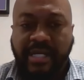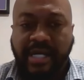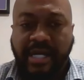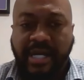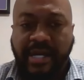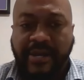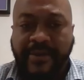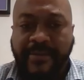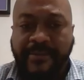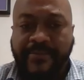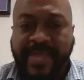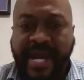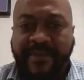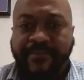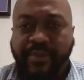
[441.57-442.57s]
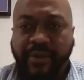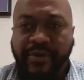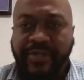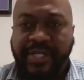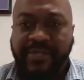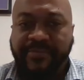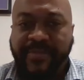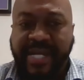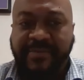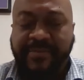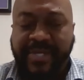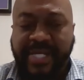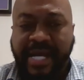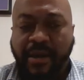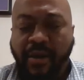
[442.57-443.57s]
um, that person may
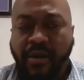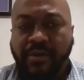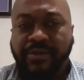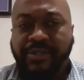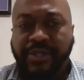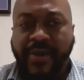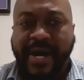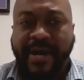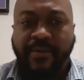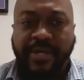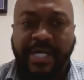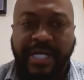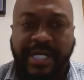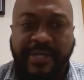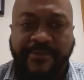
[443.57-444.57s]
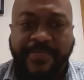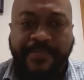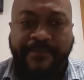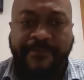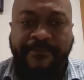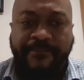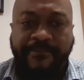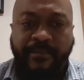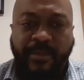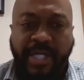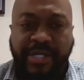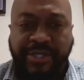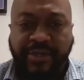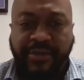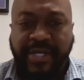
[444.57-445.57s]
be like, oh, you know, I want to
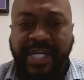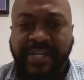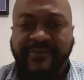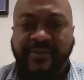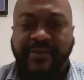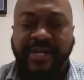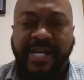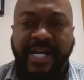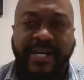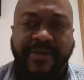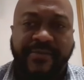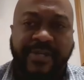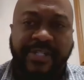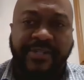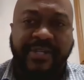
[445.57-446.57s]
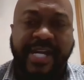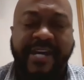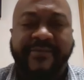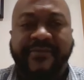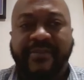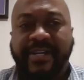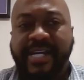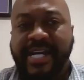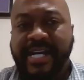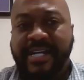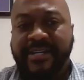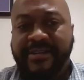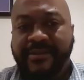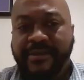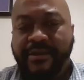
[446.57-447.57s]
do this for God, I want to do that for
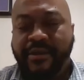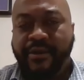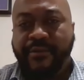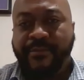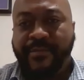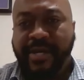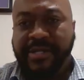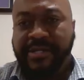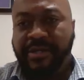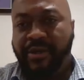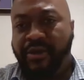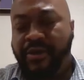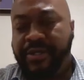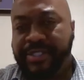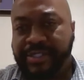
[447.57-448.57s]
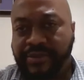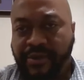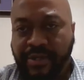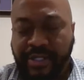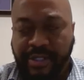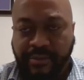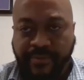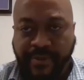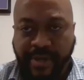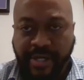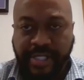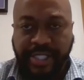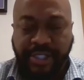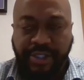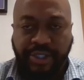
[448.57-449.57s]
God. But the Lord is calling
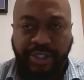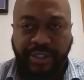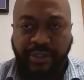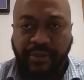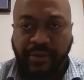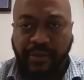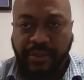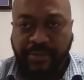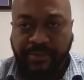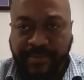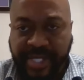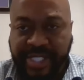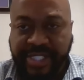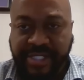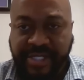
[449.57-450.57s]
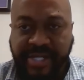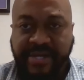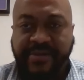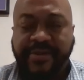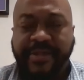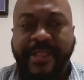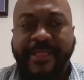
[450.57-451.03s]
upon you to go on missionary.